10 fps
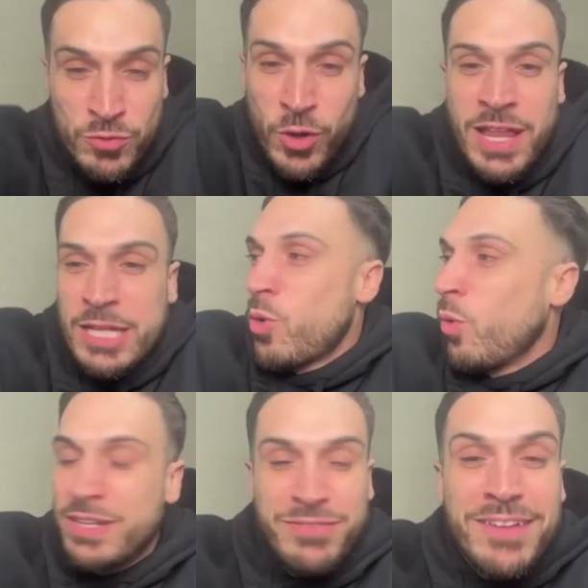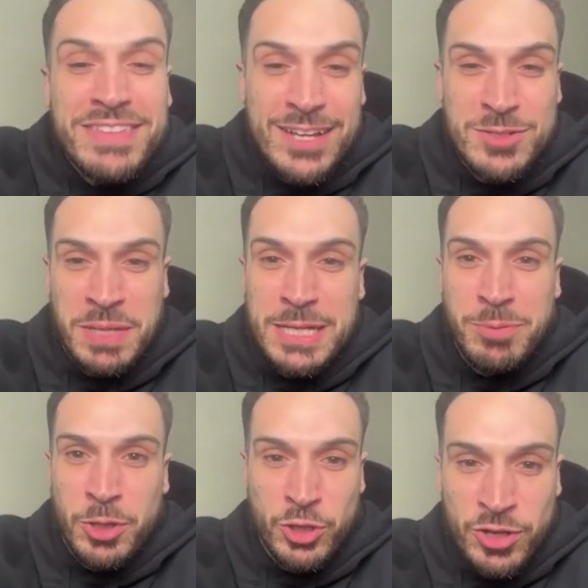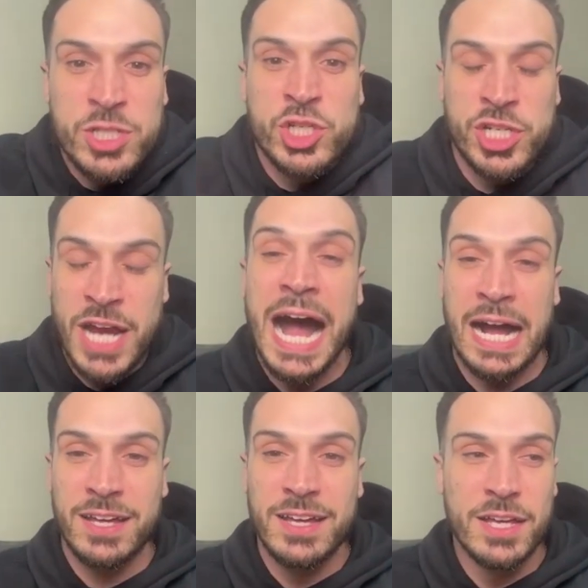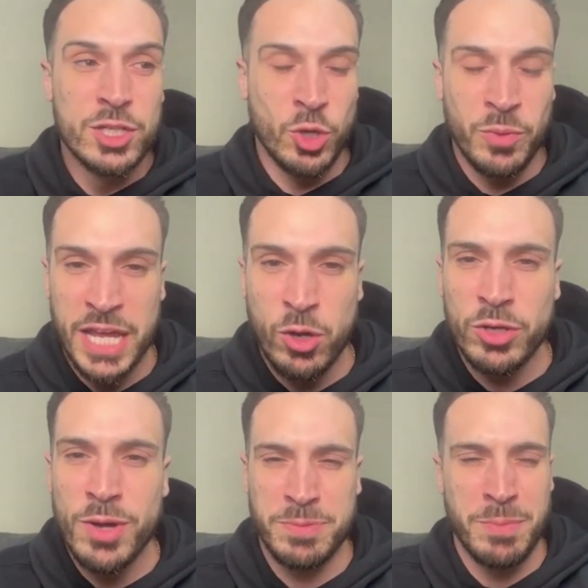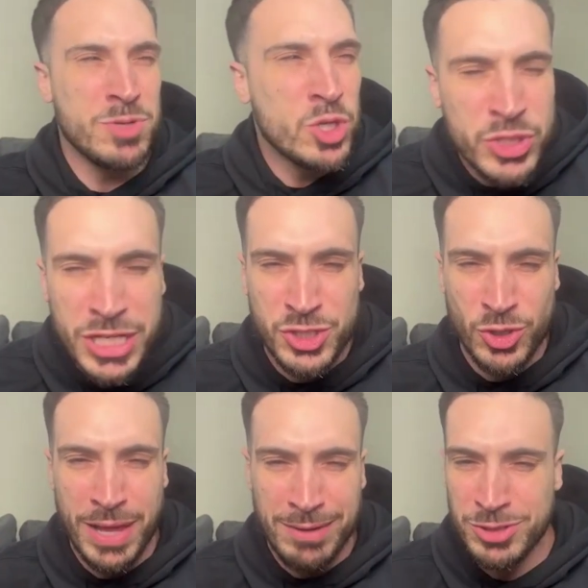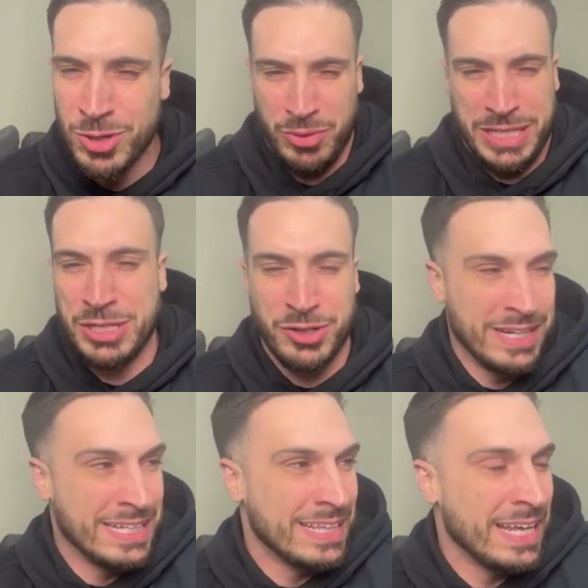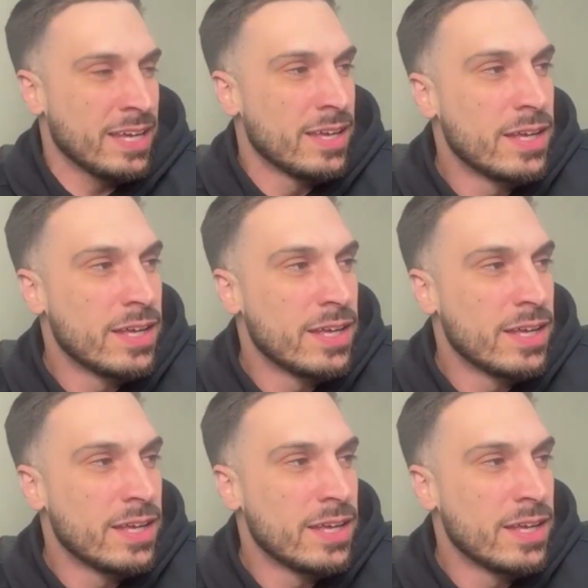front of like 25,000 people. You're in shock. Yeah. So when they put up music so loud, you don't hear anything.